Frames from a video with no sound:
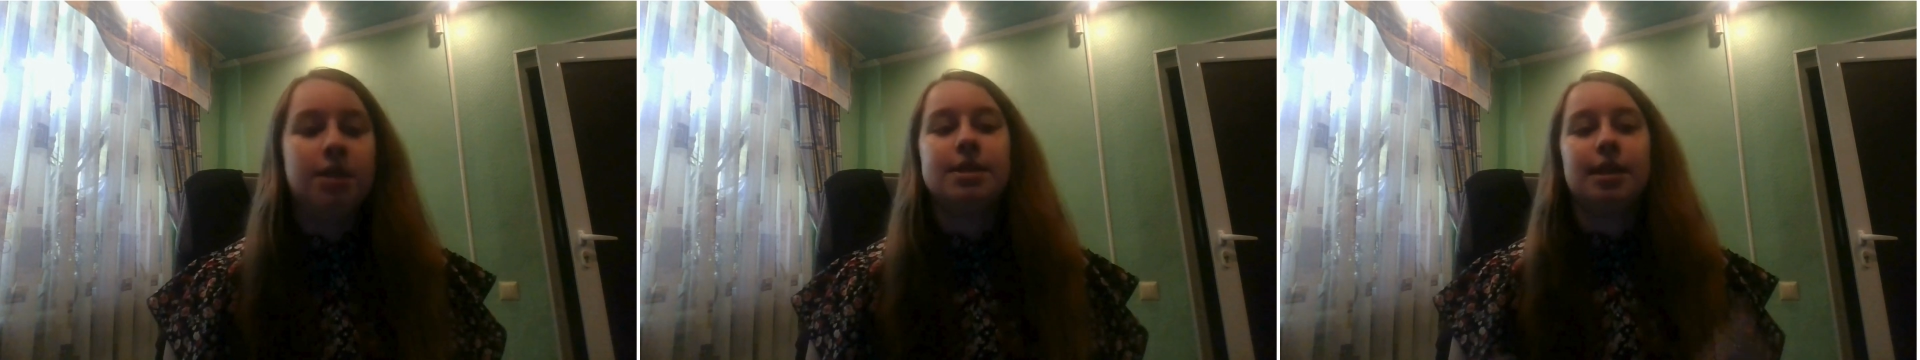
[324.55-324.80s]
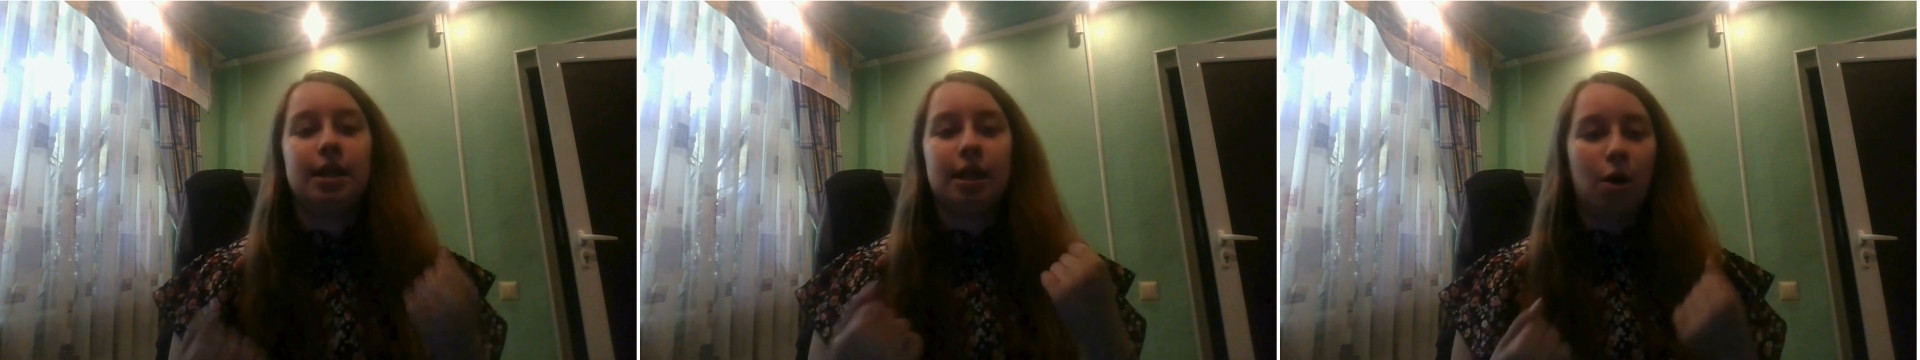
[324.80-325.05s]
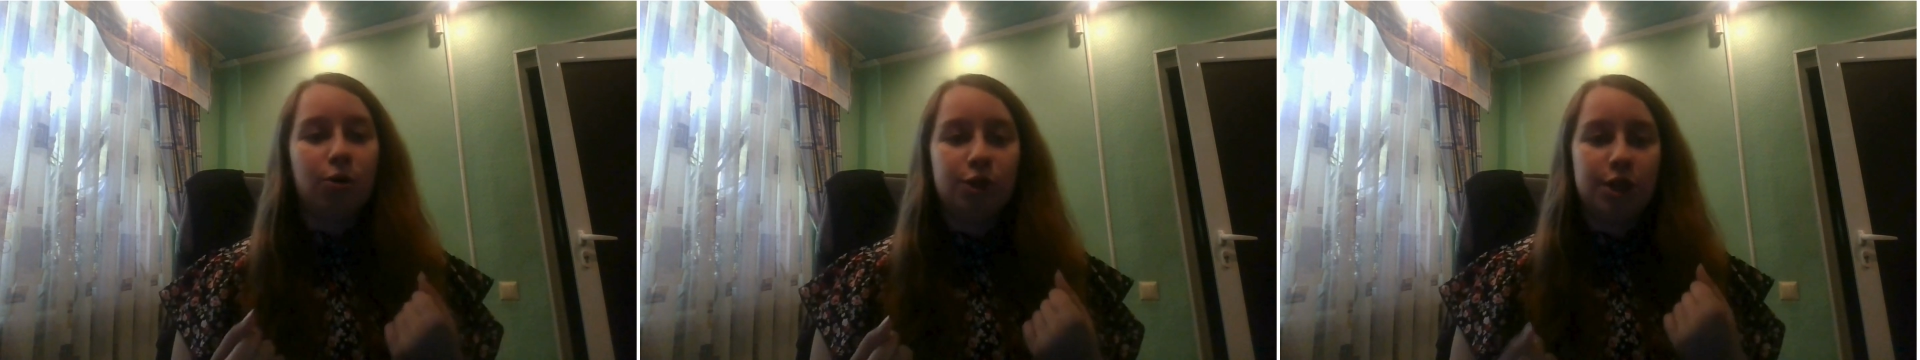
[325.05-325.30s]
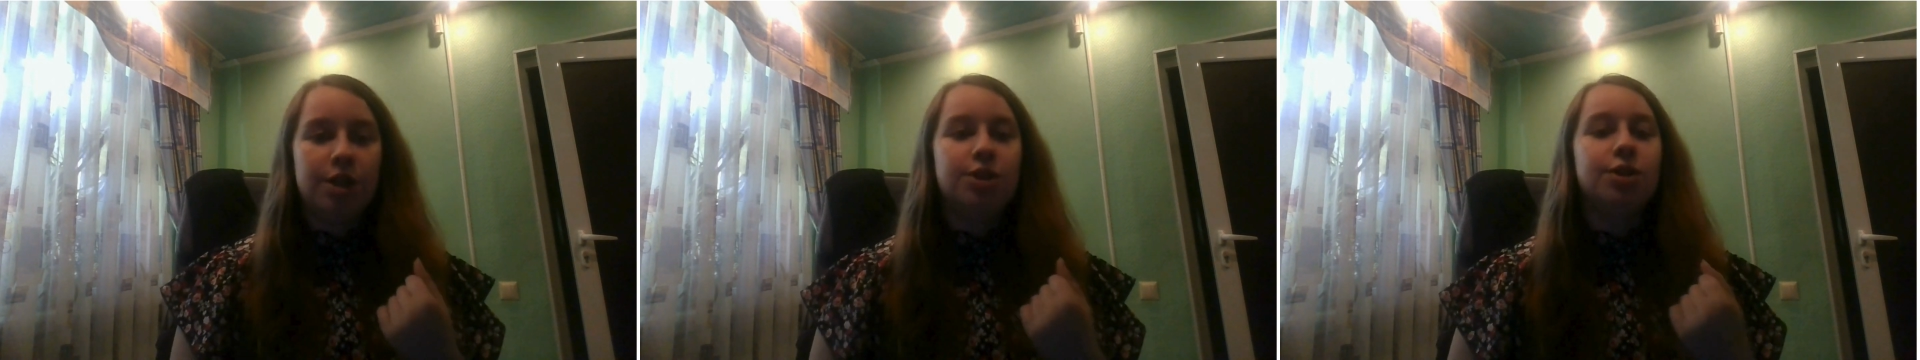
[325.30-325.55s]
The
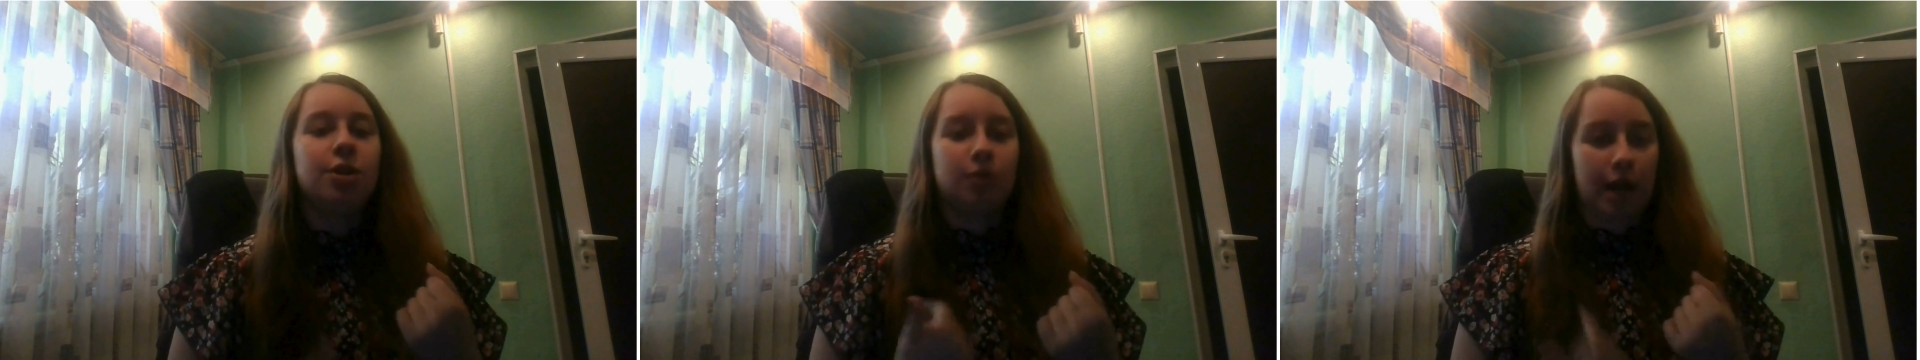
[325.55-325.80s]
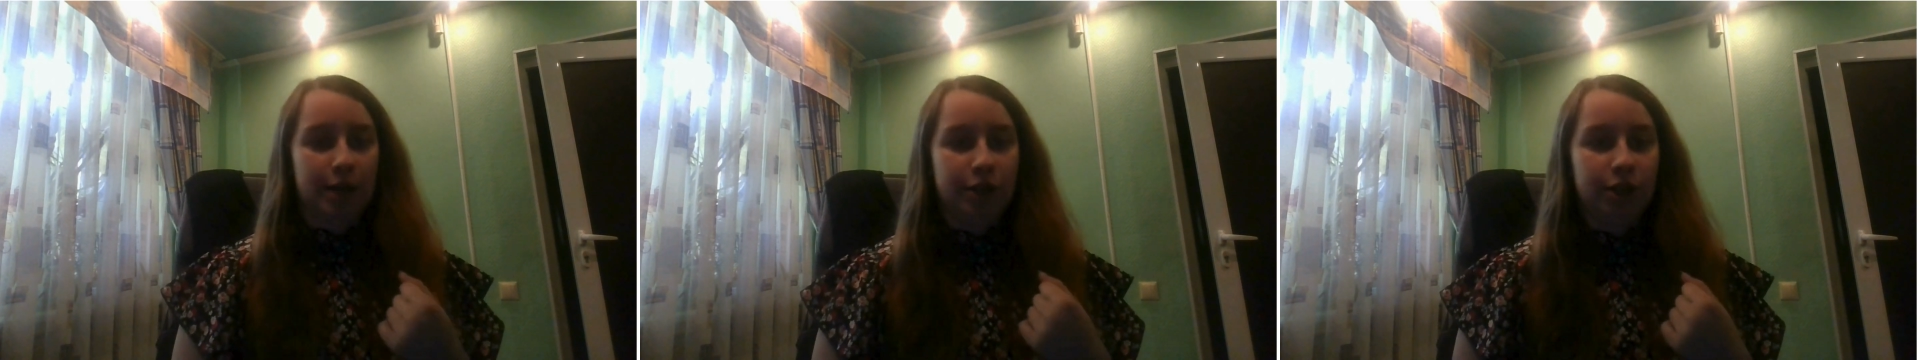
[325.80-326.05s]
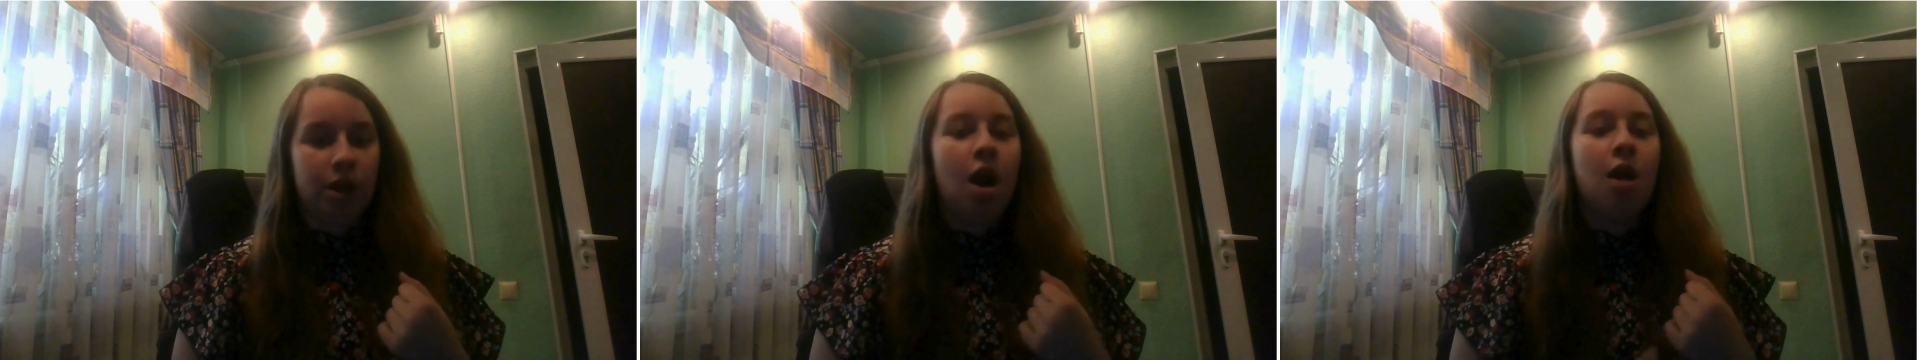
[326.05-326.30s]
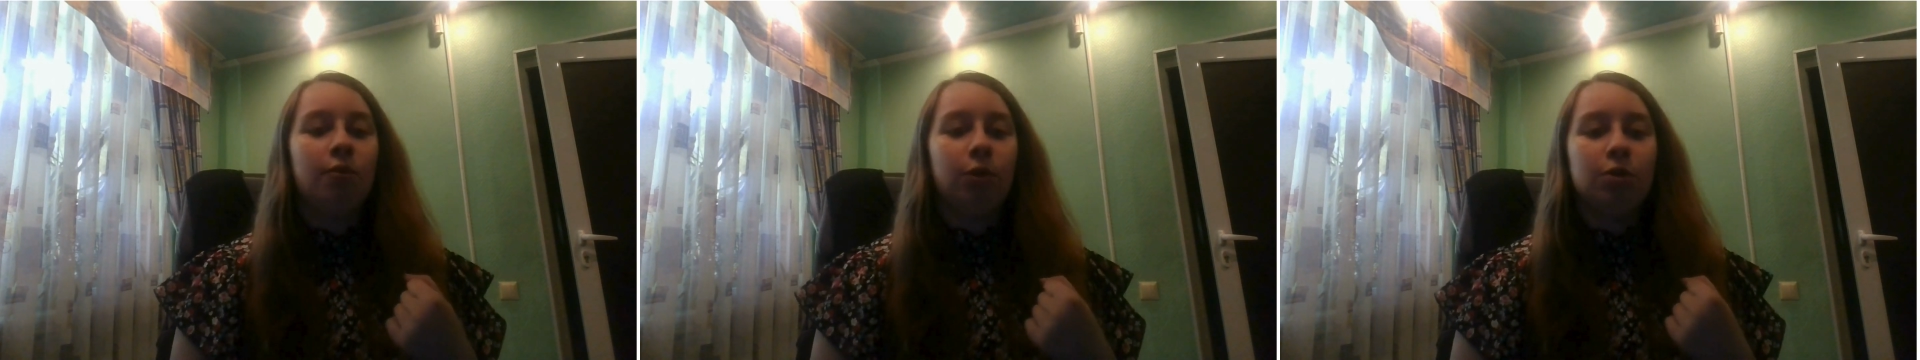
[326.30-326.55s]
Claude integration
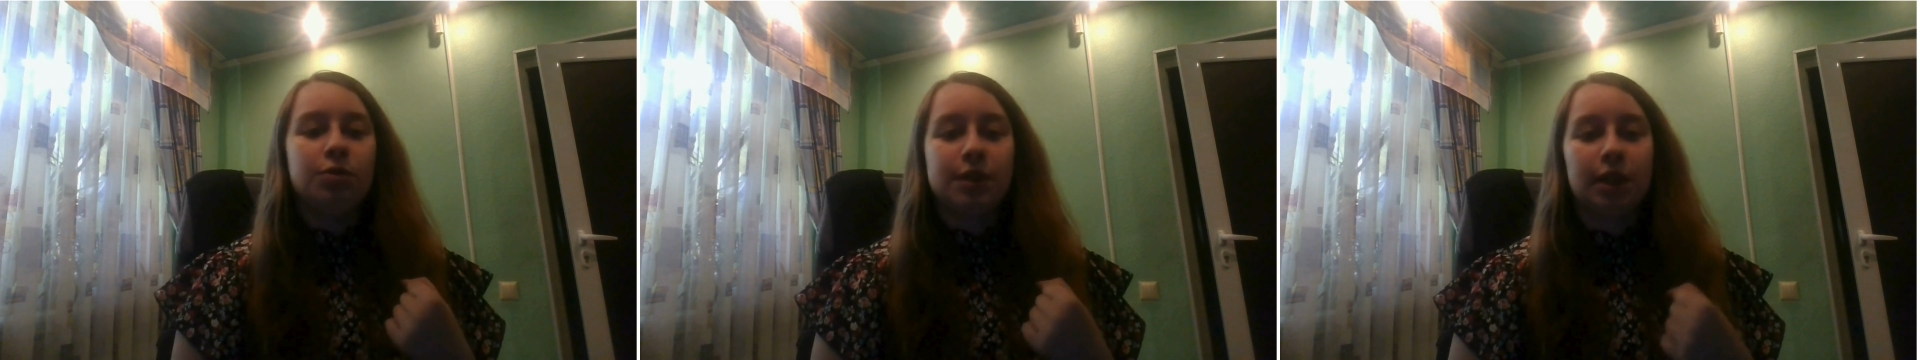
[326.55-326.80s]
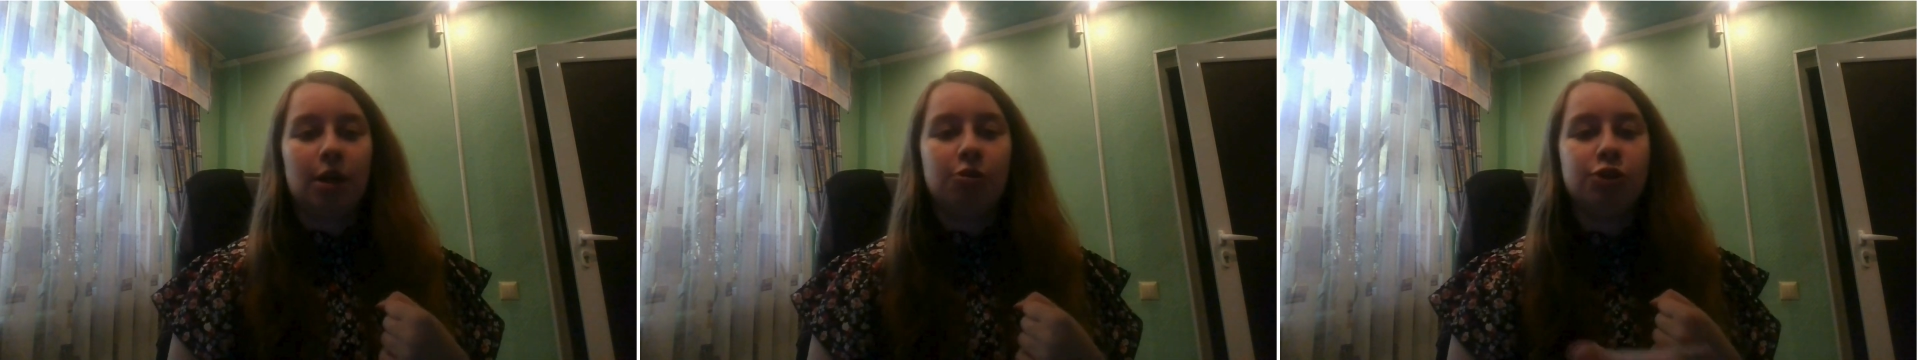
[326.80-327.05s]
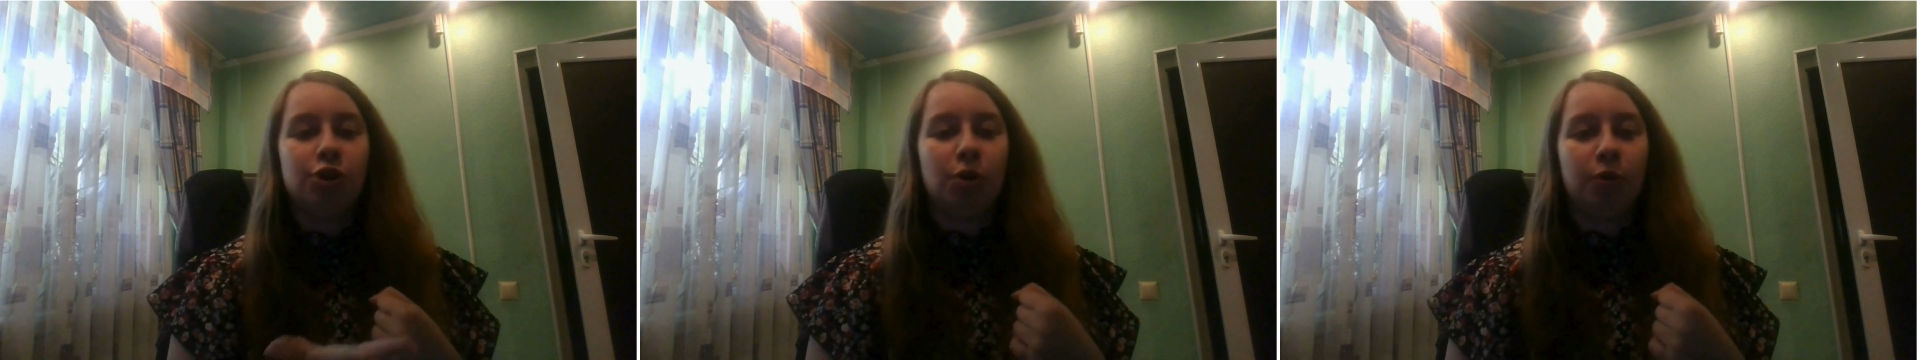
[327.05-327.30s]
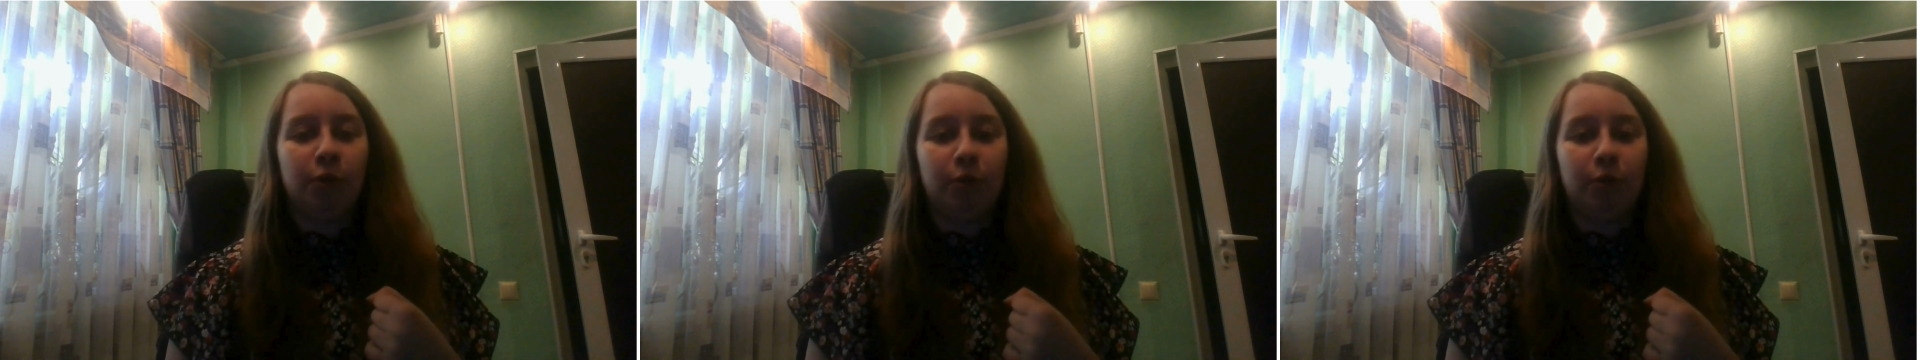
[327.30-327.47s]
follows the launch of